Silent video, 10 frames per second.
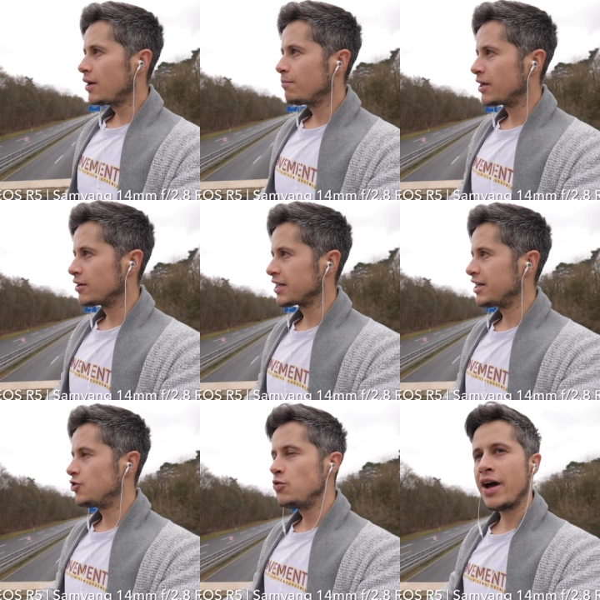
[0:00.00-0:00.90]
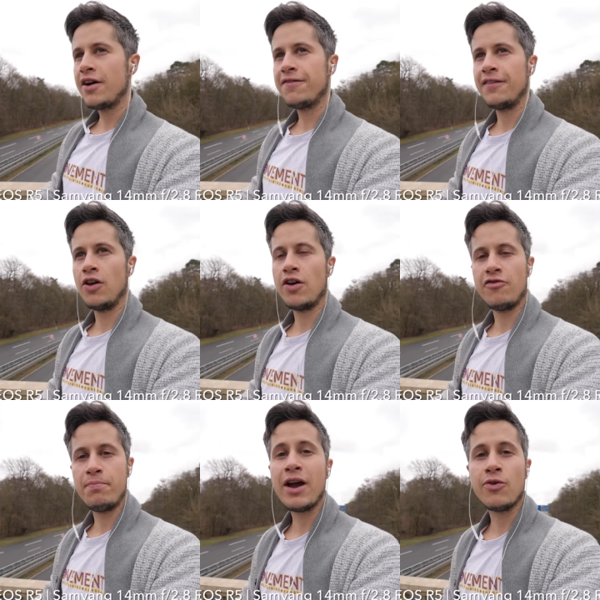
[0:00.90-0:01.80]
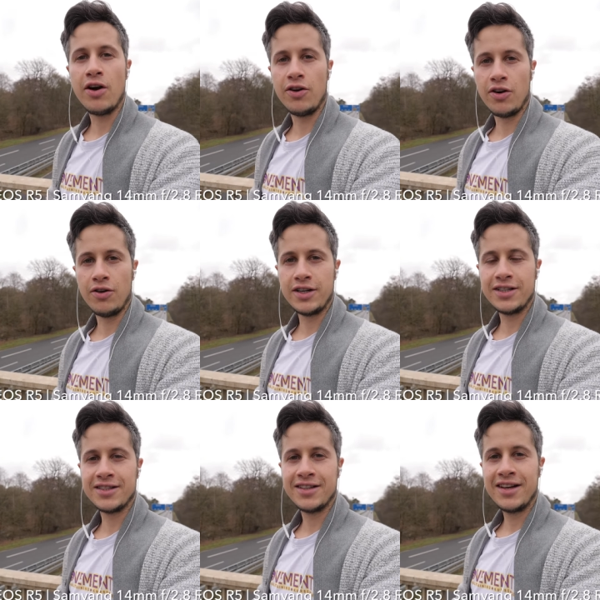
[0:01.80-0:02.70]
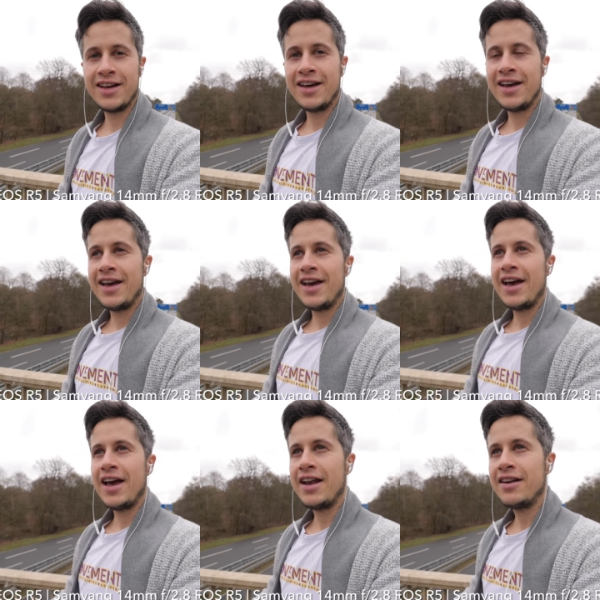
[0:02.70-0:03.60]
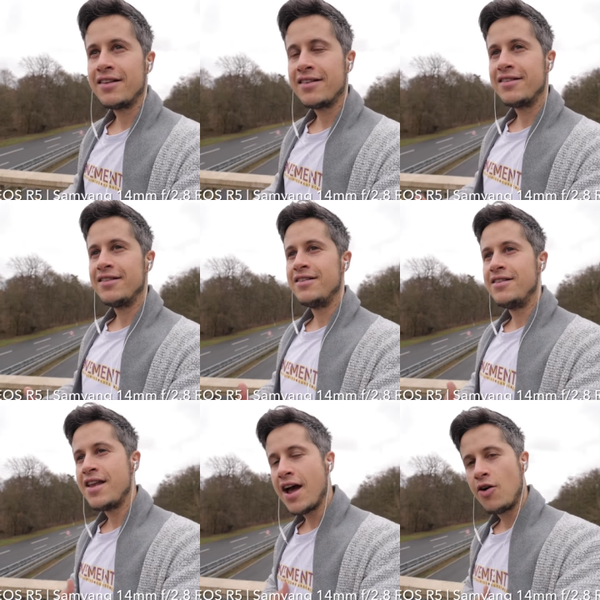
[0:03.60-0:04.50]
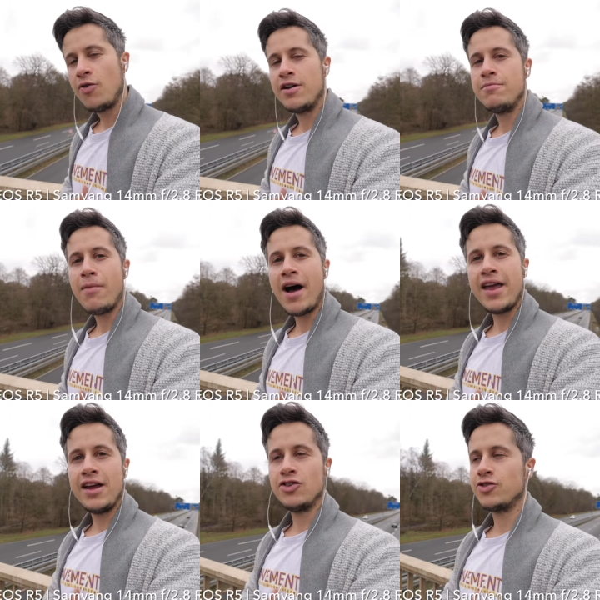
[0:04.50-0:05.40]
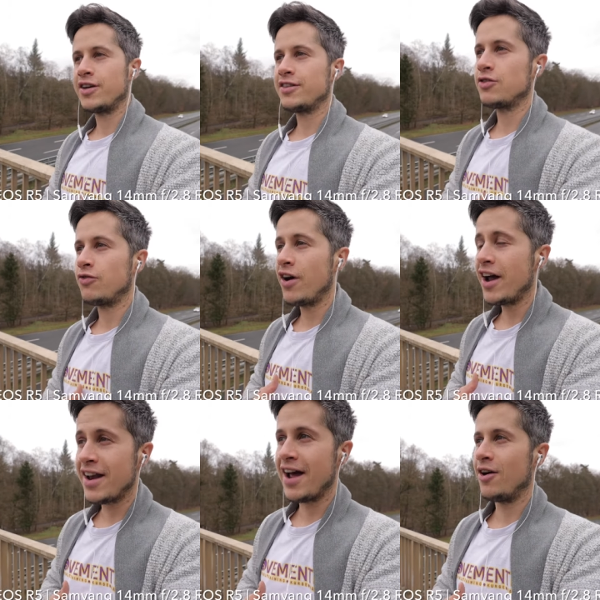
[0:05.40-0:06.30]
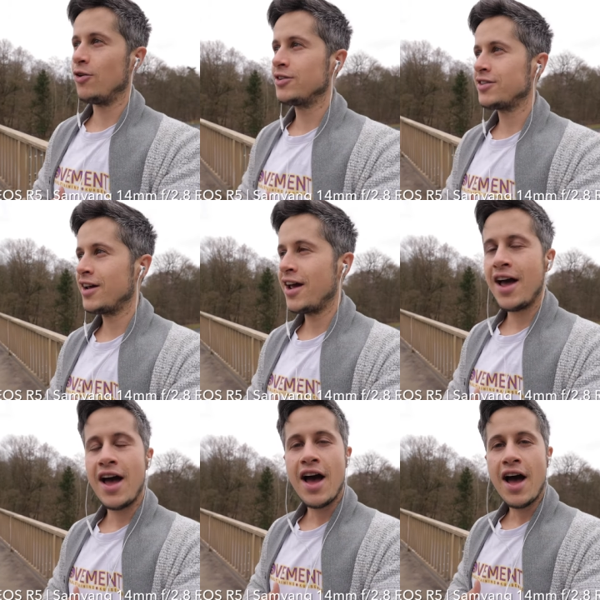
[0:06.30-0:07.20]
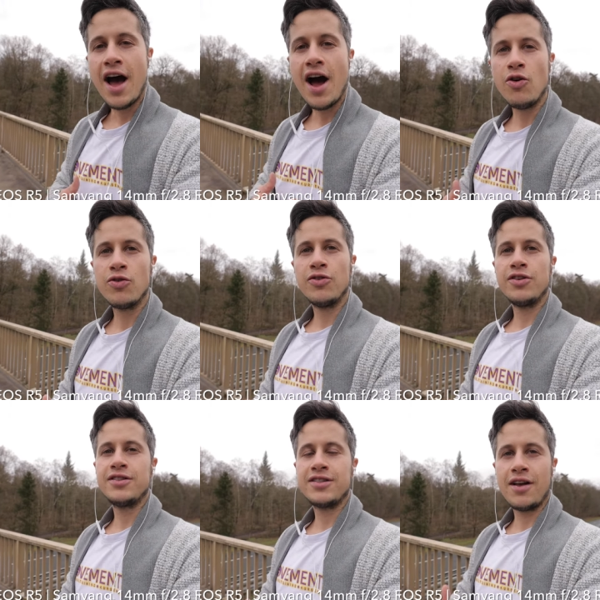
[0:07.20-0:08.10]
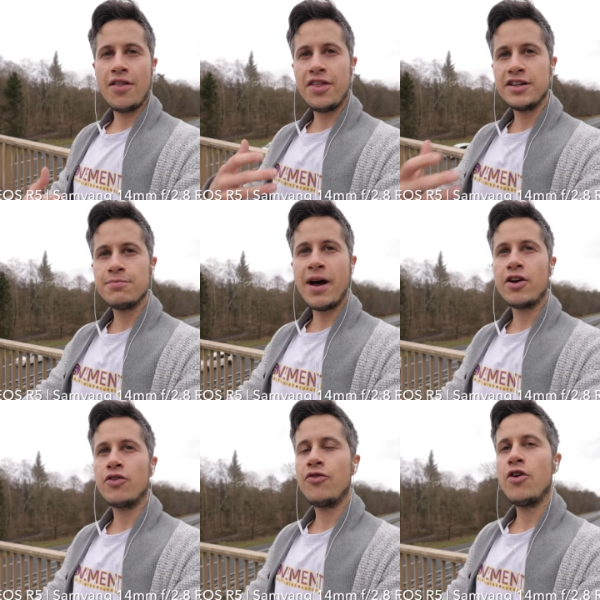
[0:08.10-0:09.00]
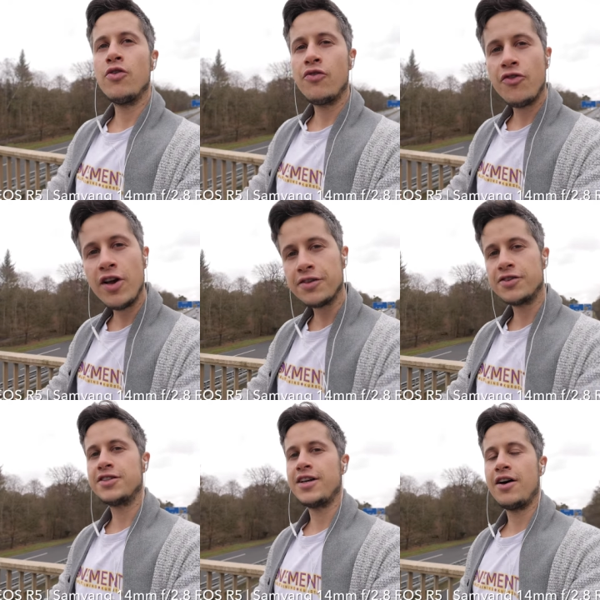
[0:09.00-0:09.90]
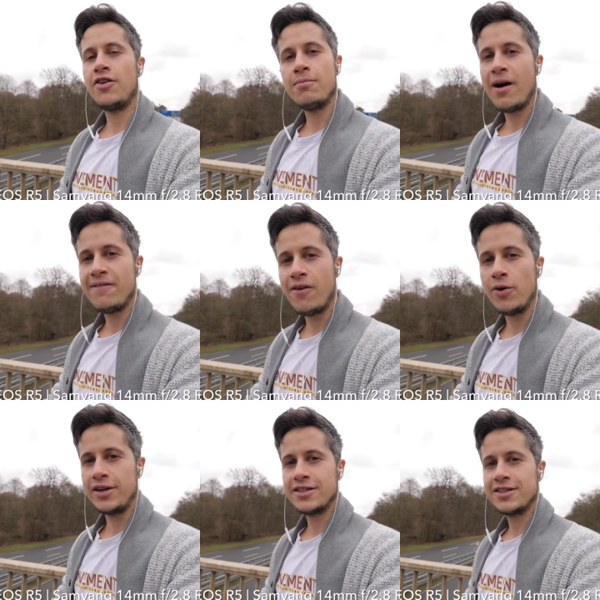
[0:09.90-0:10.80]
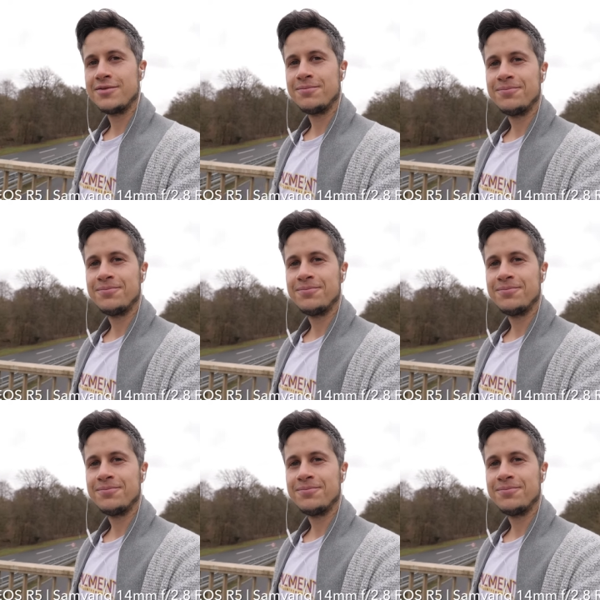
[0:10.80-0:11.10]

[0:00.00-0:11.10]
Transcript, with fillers: because I do have a lot of background noise. And it's now in my interest to find out how good this microphone filters out my voice.